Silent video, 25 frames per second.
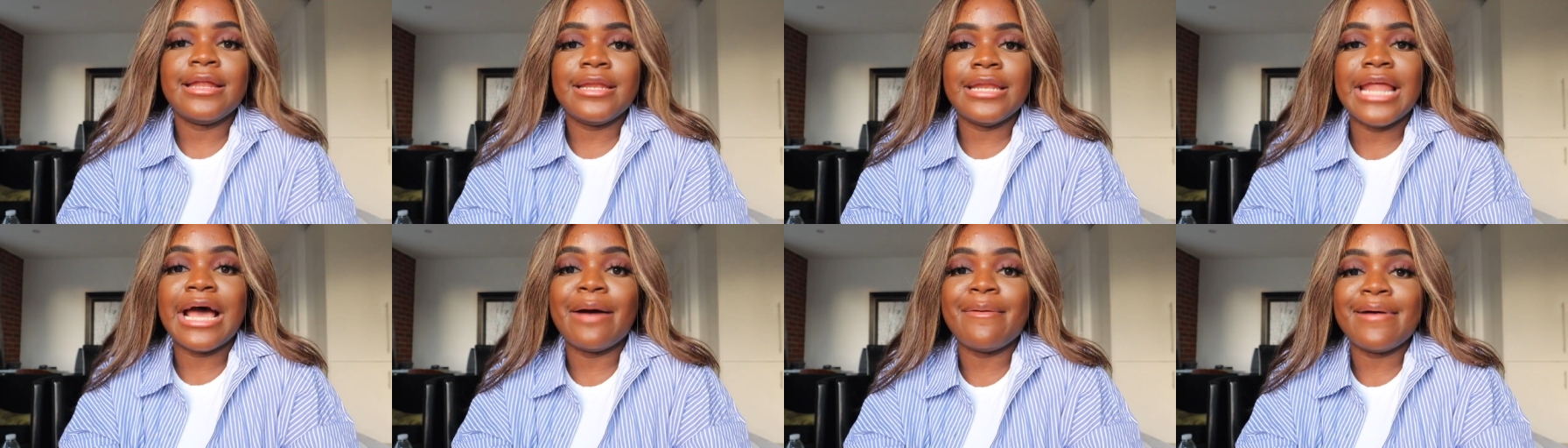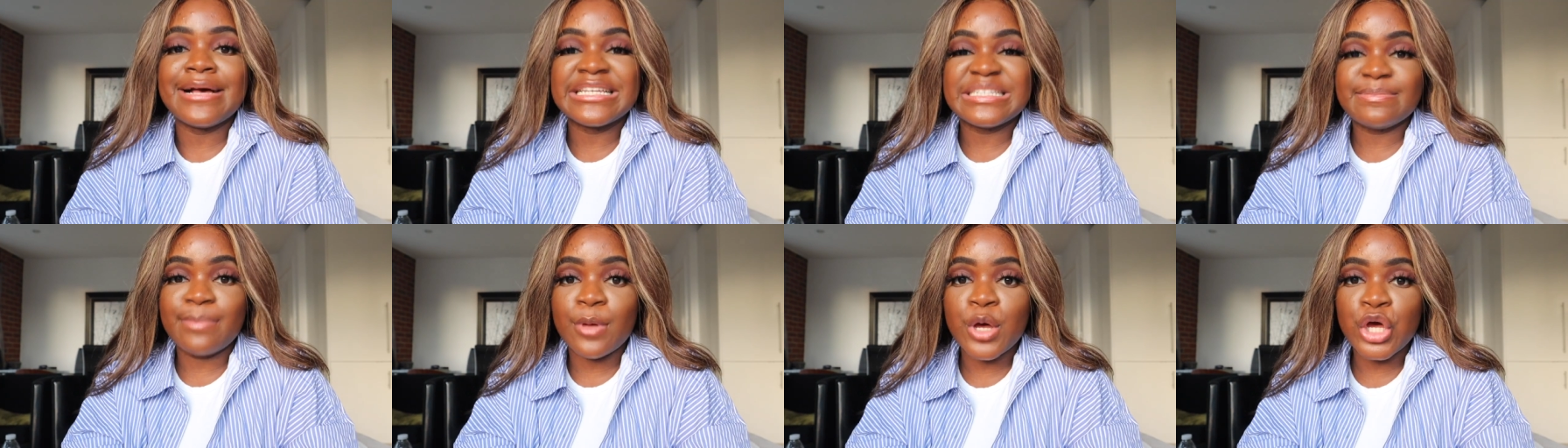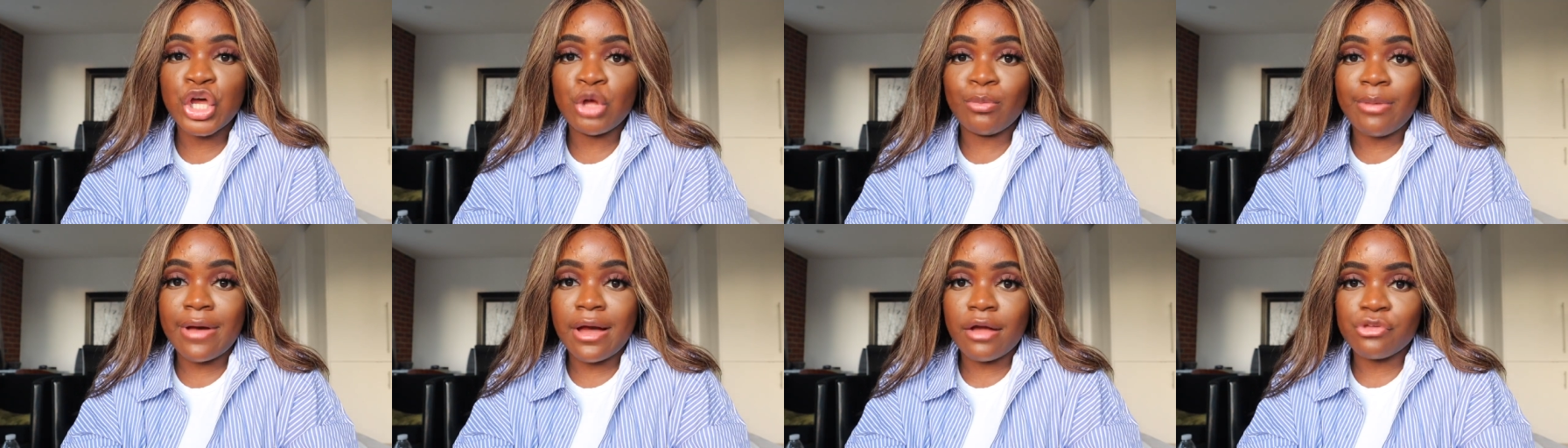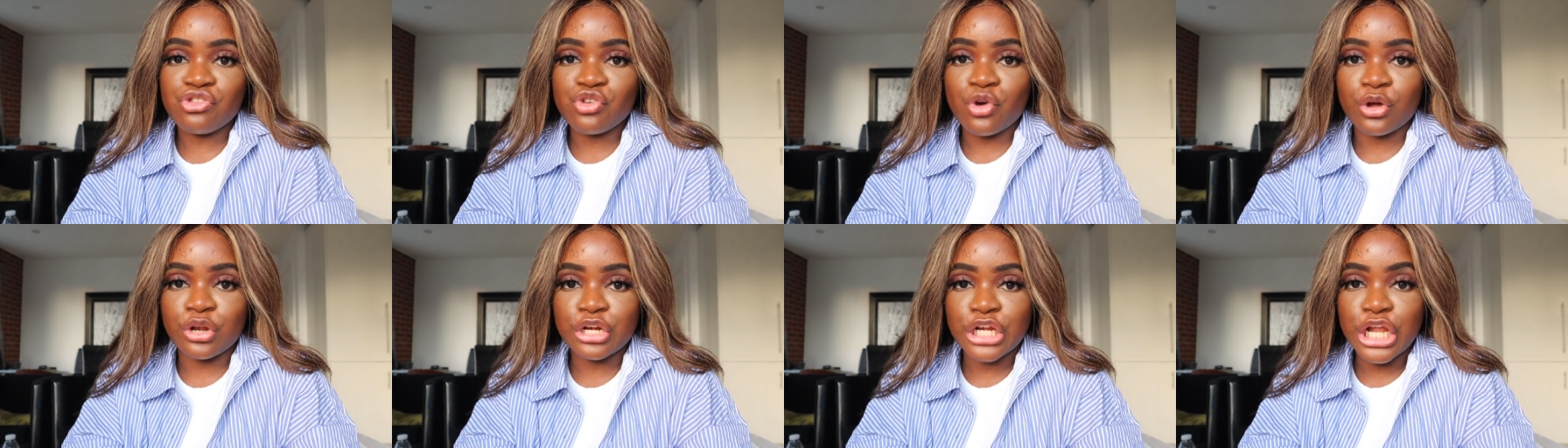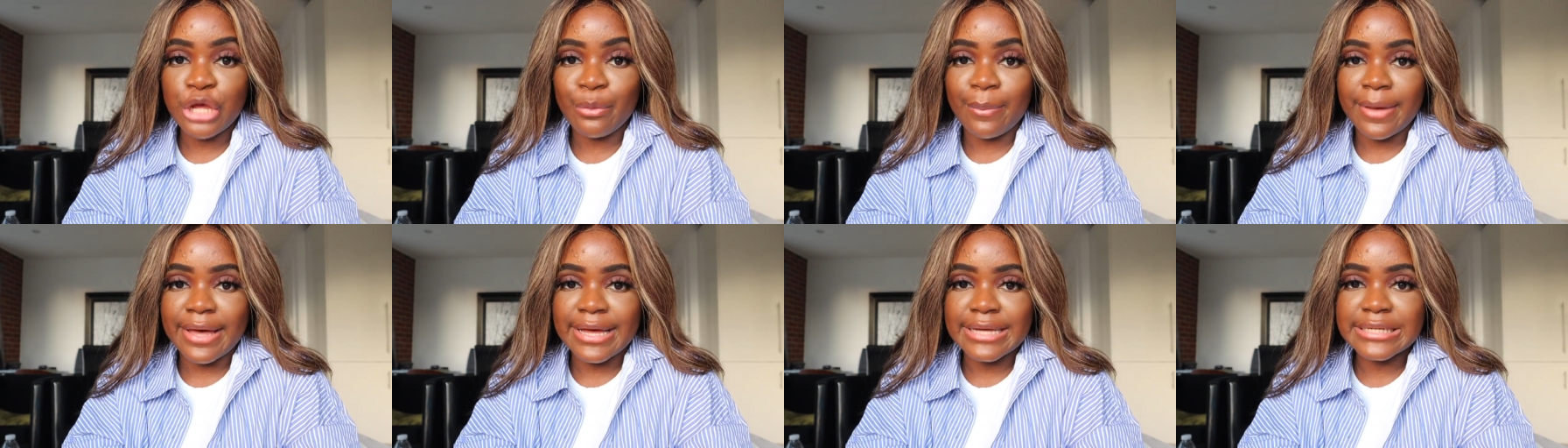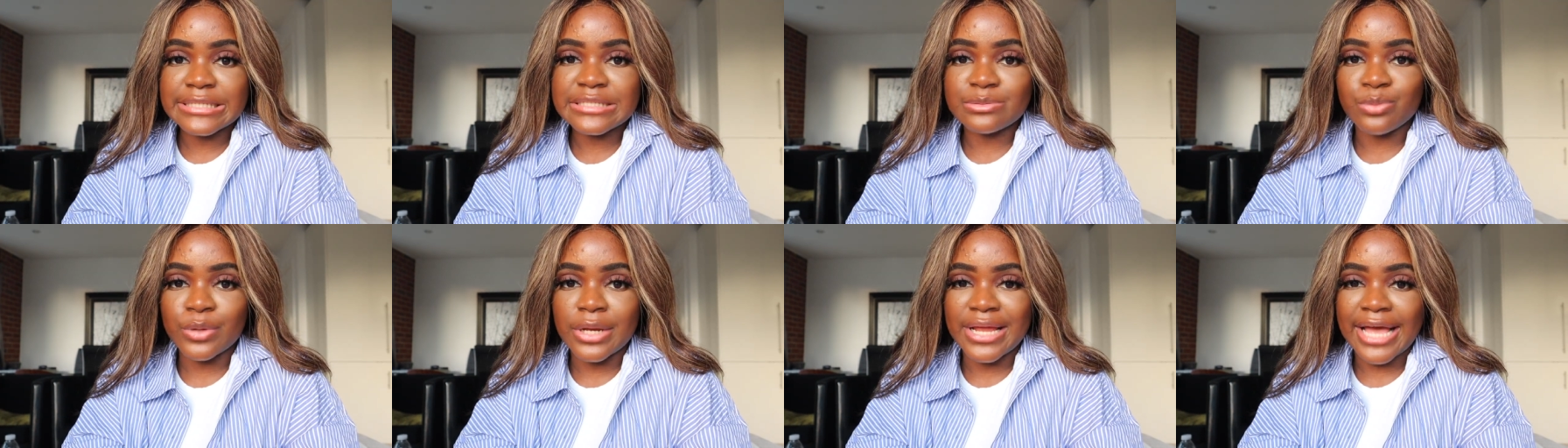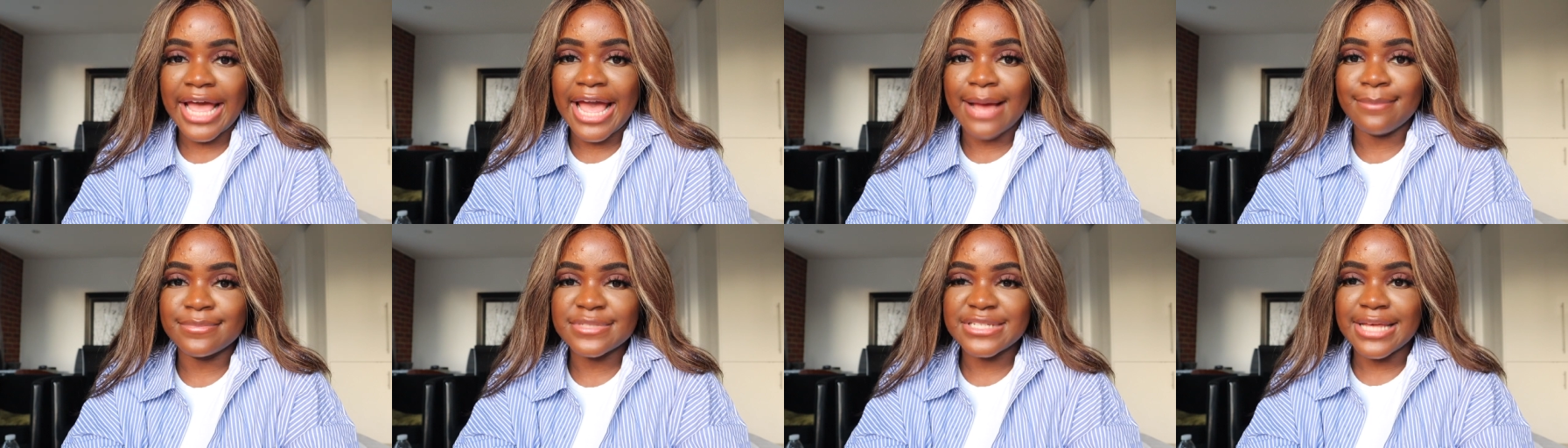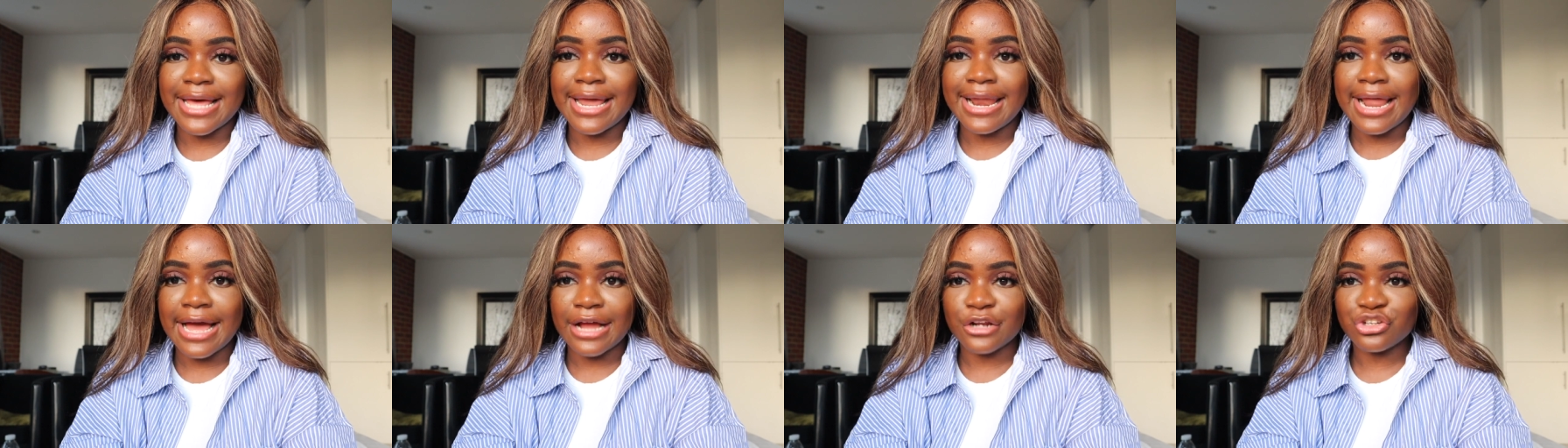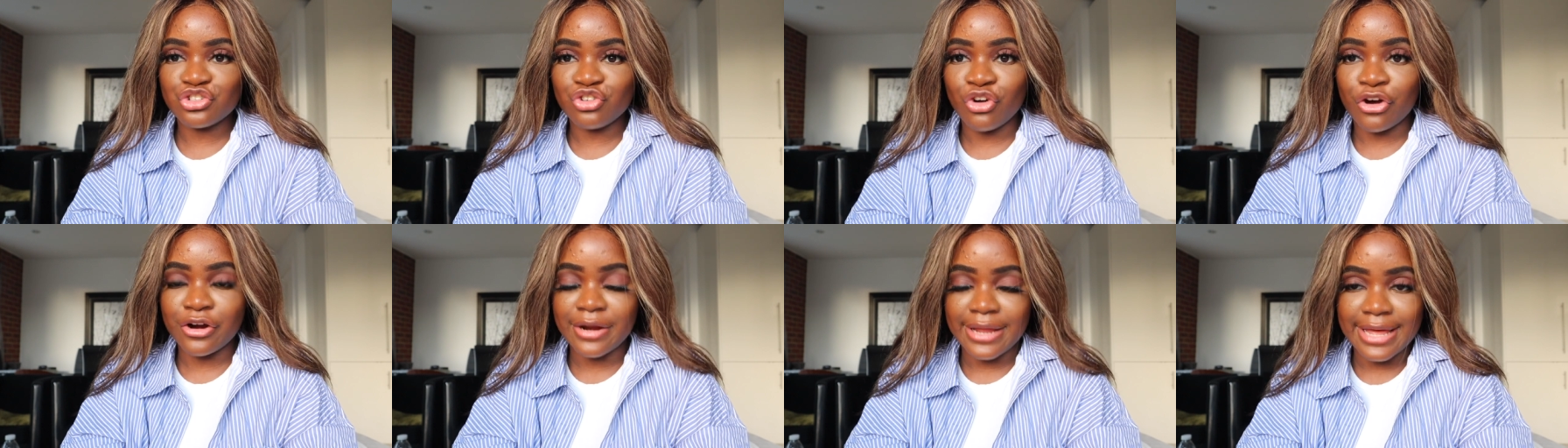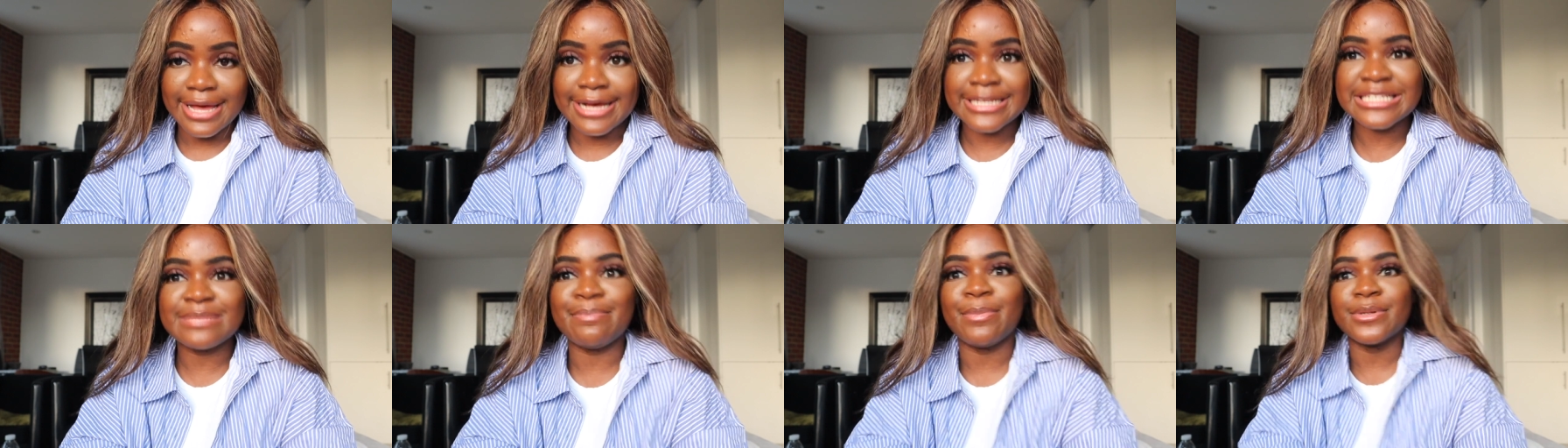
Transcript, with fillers: Now, I spoke about John Lewis when it came to electronics,